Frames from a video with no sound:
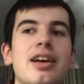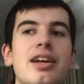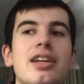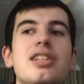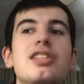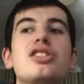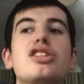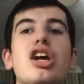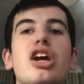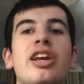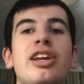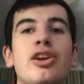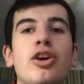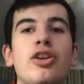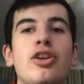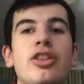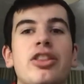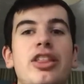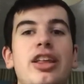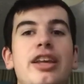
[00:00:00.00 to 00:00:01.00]
sucking
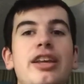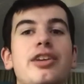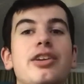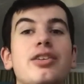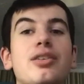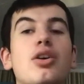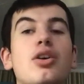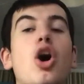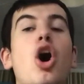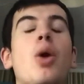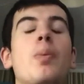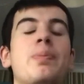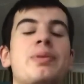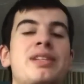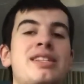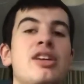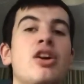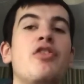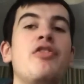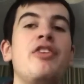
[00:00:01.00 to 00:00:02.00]
on the
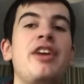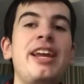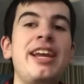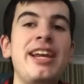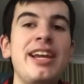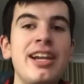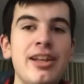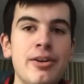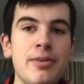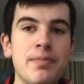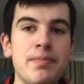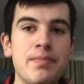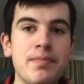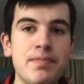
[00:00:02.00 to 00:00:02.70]
opposite of helium.